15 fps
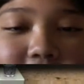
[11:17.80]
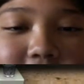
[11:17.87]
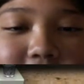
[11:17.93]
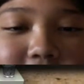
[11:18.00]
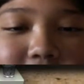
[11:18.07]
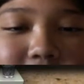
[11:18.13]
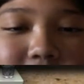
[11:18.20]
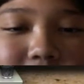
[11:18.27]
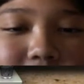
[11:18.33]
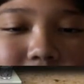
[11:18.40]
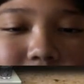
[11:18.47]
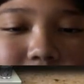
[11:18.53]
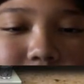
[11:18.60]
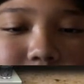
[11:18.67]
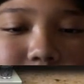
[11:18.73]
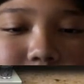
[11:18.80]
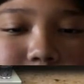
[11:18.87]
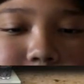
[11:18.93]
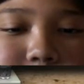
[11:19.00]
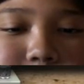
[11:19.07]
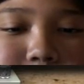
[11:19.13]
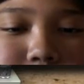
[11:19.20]

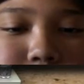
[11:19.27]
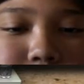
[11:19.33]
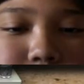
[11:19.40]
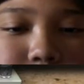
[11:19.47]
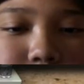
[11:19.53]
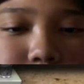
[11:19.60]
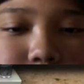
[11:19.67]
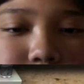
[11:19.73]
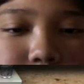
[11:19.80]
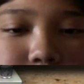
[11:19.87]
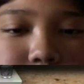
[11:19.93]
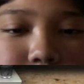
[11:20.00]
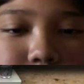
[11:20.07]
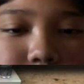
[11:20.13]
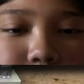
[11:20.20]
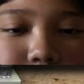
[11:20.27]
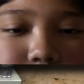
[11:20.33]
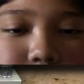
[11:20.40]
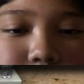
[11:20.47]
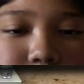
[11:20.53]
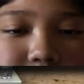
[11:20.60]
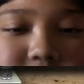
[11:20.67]

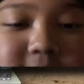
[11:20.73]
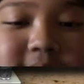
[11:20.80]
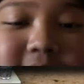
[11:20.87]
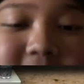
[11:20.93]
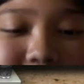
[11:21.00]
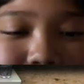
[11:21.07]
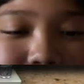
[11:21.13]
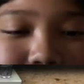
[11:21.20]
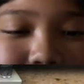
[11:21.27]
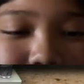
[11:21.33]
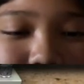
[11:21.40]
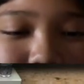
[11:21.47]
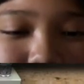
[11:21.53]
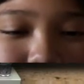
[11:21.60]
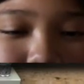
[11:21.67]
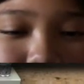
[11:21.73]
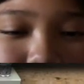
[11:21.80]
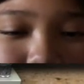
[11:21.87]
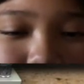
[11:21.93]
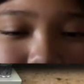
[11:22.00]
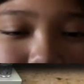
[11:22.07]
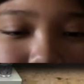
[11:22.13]

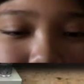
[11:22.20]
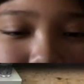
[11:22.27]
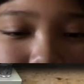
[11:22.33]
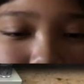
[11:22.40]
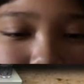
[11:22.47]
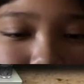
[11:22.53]
(silence)